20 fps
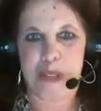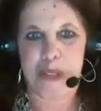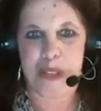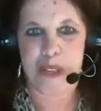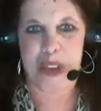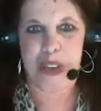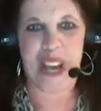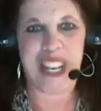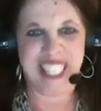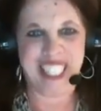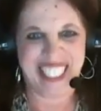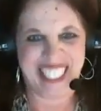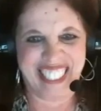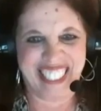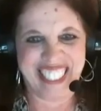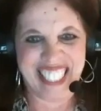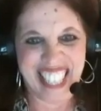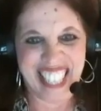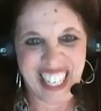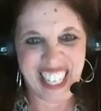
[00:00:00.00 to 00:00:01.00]
you.
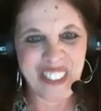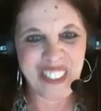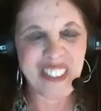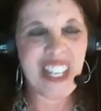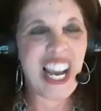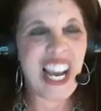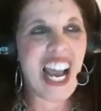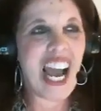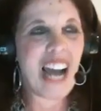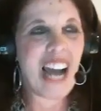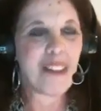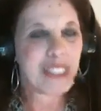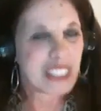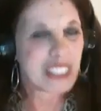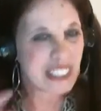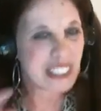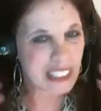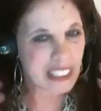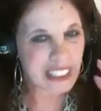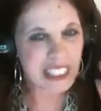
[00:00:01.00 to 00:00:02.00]
I was
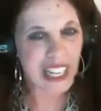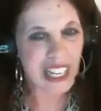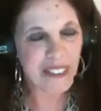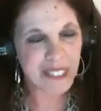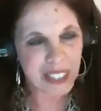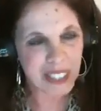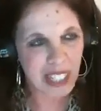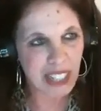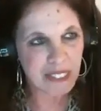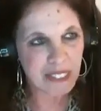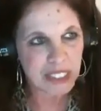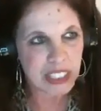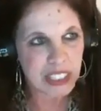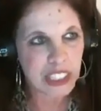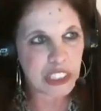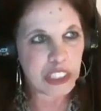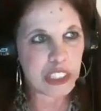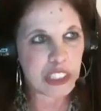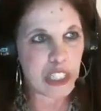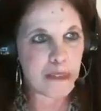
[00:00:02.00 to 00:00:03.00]
just having a
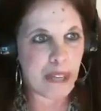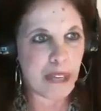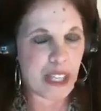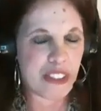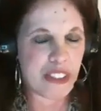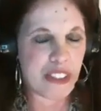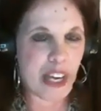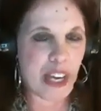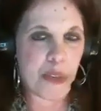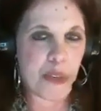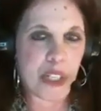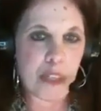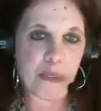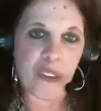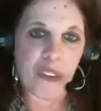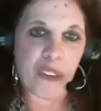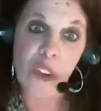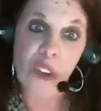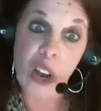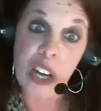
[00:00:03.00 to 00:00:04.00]
conversation about that with him
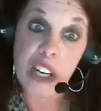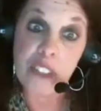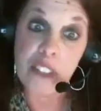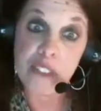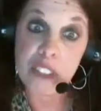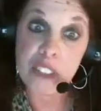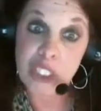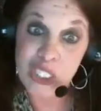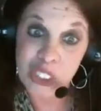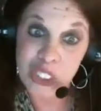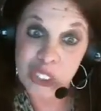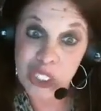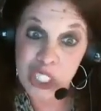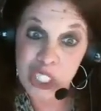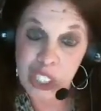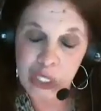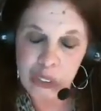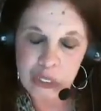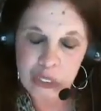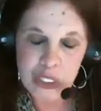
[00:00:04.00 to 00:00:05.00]
before I left for the
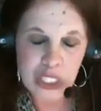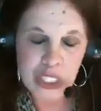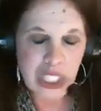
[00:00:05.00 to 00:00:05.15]
studio.